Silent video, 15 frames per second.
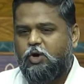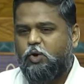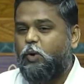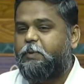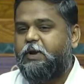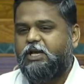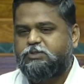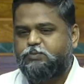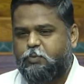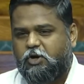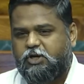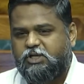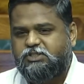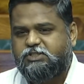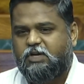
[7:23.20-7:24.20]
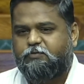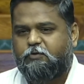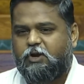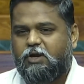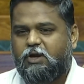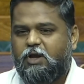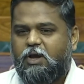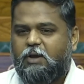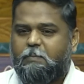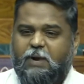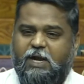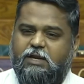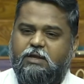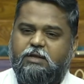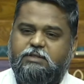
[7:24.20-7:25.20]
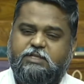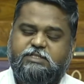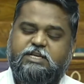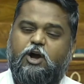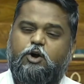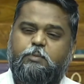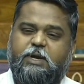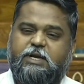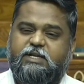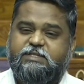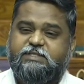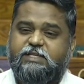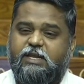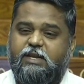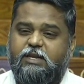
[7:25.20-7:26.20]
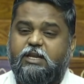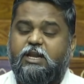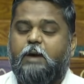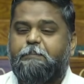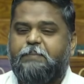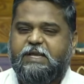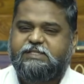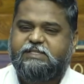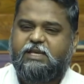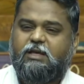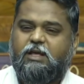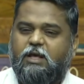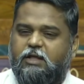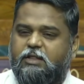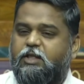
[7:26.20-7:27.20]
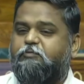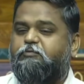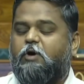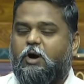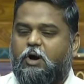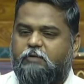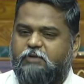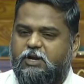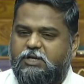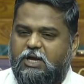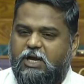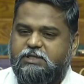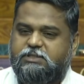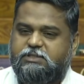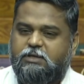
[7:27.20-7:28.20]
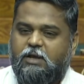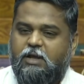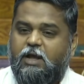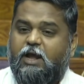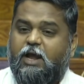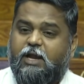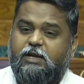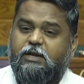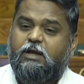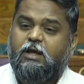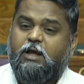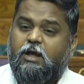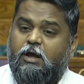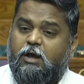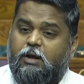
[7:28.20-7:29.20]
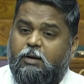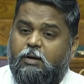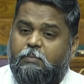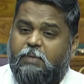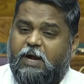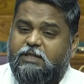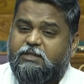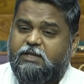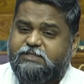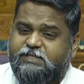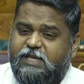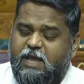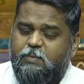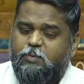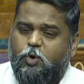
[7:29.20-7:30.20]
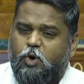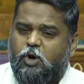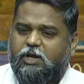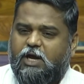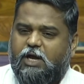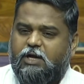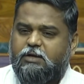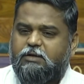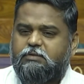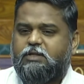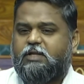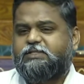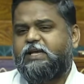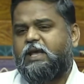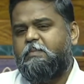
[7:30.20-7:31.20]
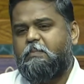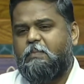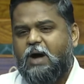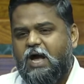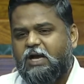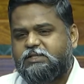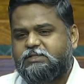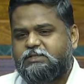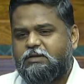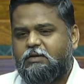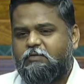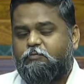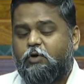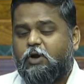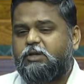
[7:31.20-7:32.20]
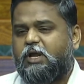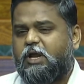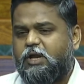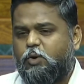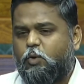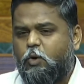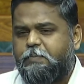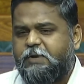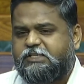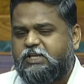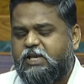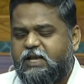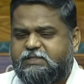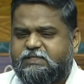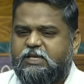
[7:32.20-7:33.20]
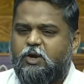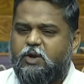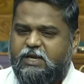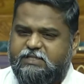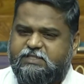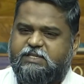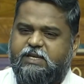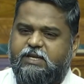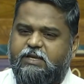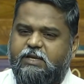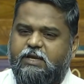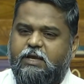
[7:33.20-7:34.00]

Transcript: Nobody has protested for it. But this government is seen in appeasing the forward caste. But the same quota, the same marks for an OBC, SC or ST